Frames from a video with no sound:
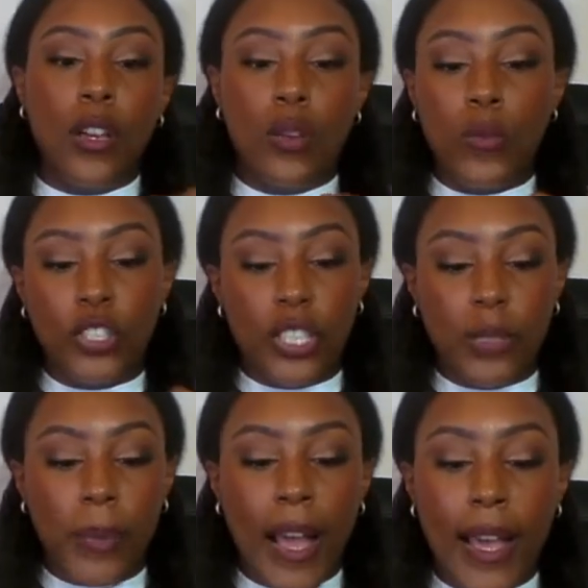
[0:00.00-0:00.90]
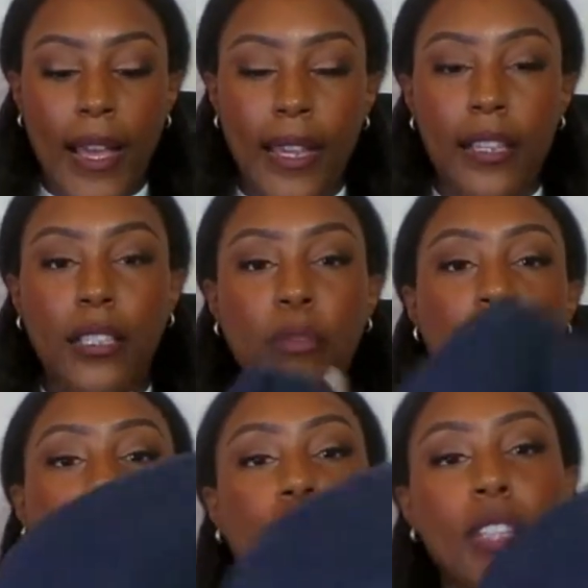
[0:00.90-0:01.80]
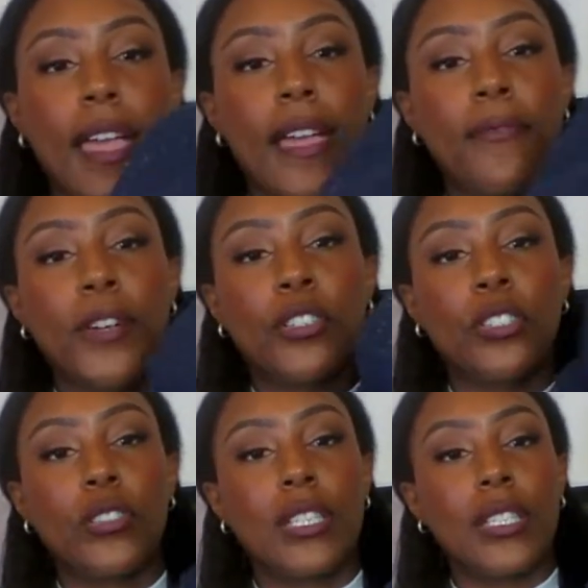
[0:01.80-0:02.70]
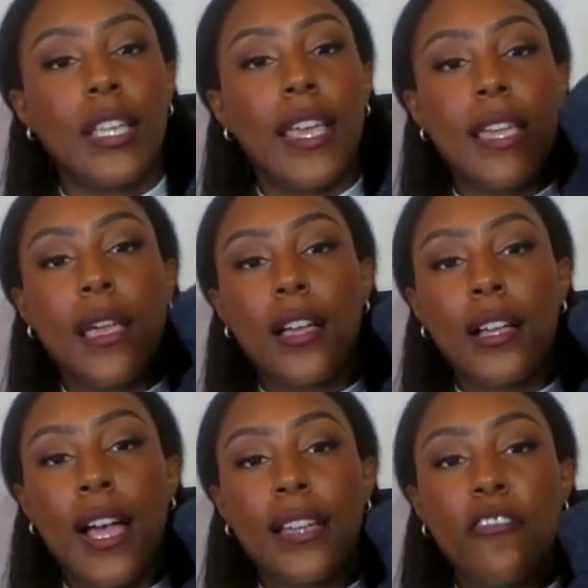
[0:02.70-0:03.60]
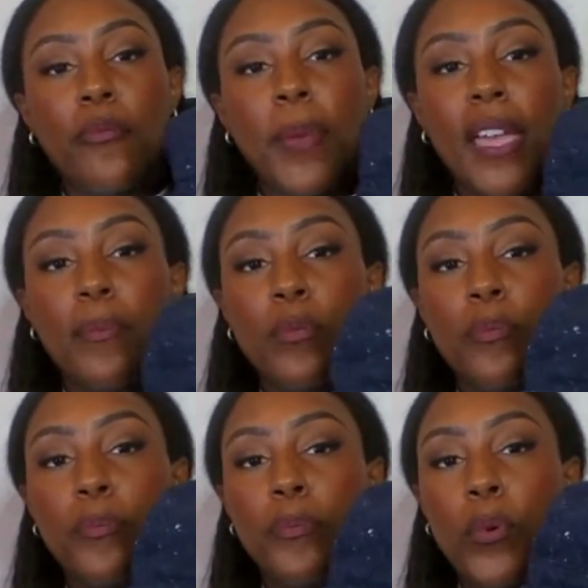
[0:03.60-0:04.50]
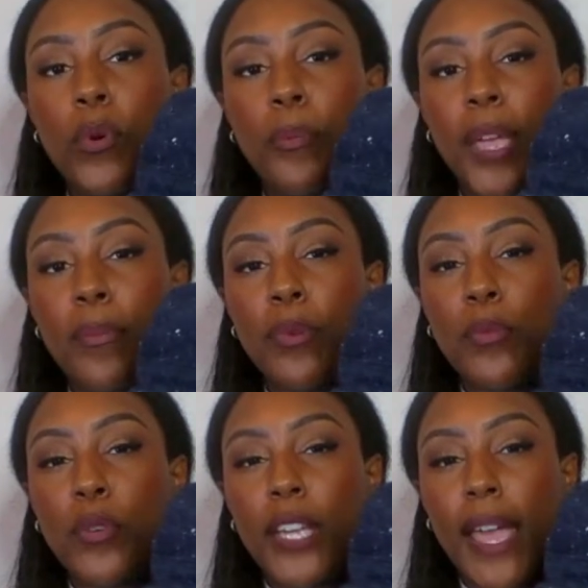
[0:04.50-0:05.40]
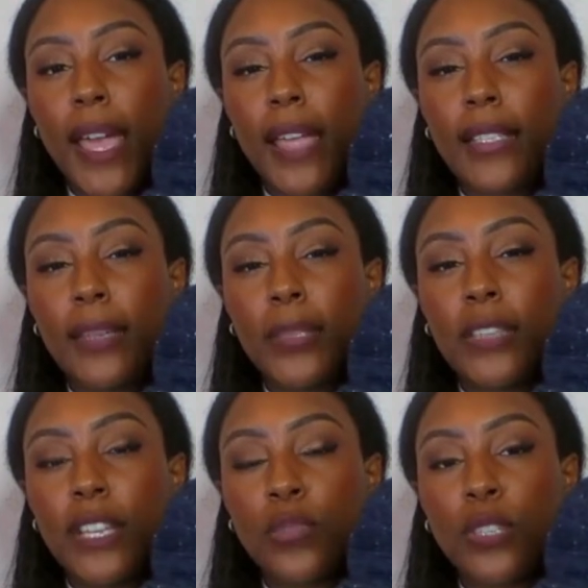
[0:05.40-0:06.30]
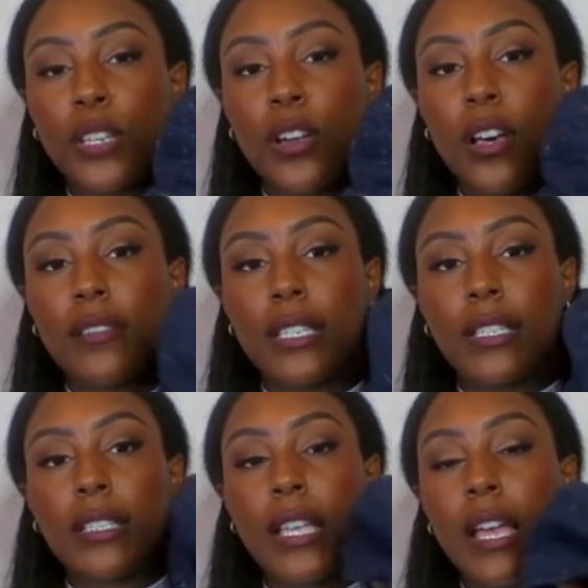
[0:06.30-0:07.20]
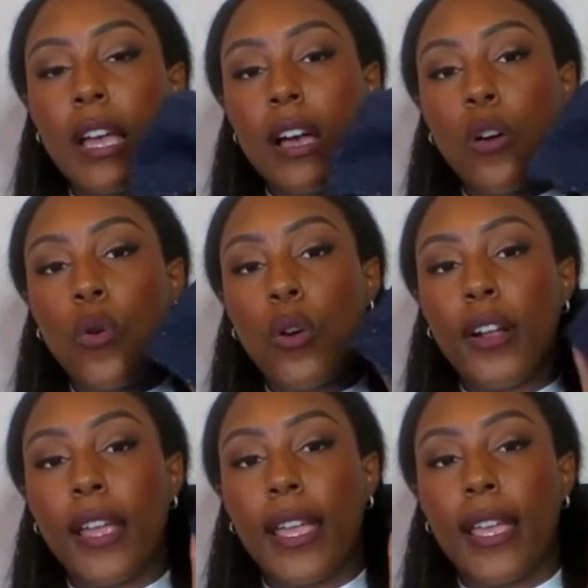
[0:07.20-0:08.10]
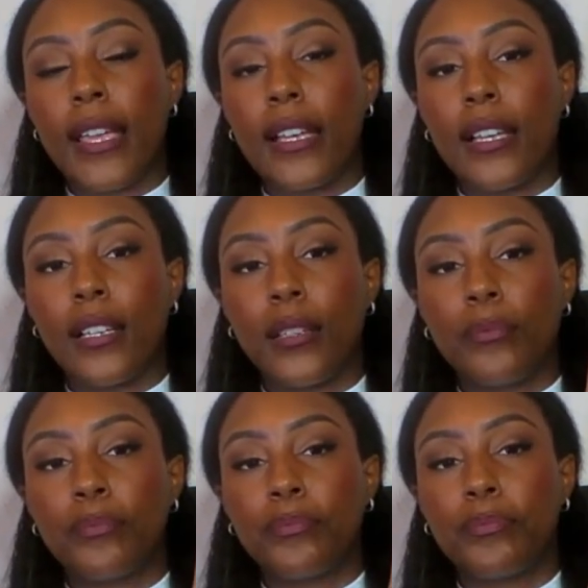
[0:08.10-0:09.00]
which is by, let me just show you the hat first. So this is a kind of paper boy hat. I believe that's what they call these, or a